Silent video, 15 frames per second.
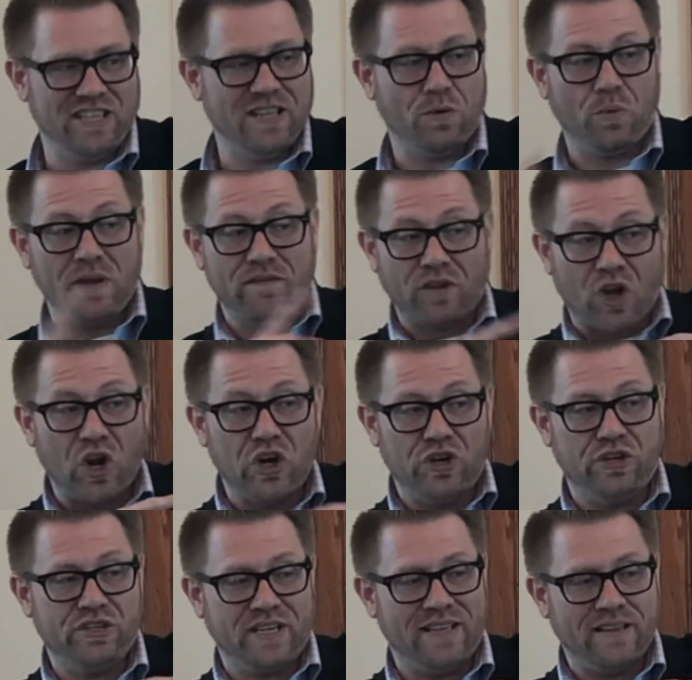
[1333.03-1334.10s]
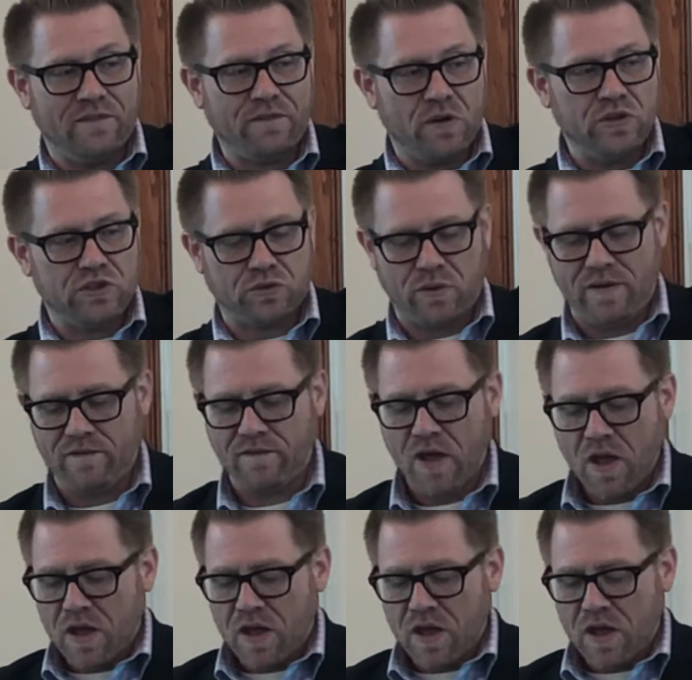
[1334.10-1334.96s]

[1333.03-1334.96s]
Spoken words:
that we've learned in the first three